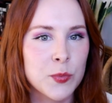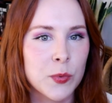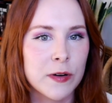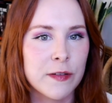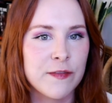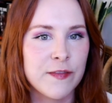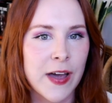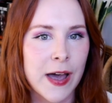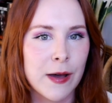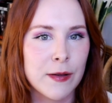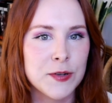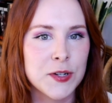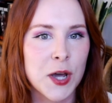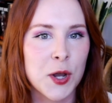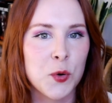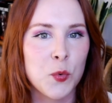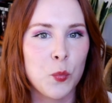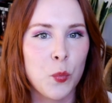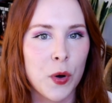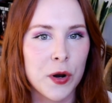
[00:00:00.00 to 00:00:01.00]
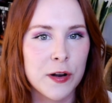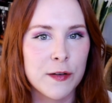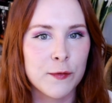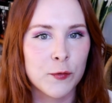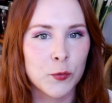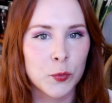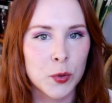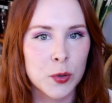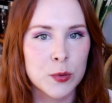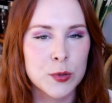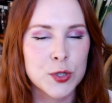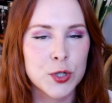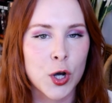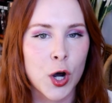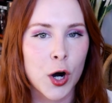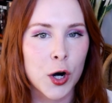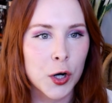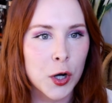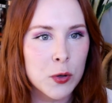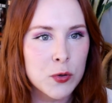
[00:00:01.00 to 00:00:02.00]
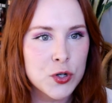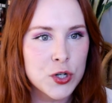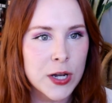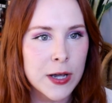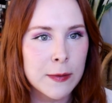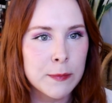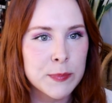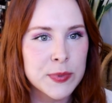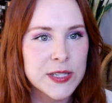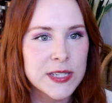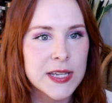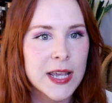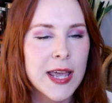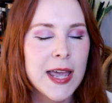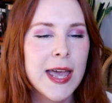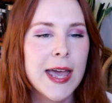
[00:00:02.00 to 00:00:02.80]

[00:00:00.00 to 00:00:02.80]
were found on one of Rune's cargo ships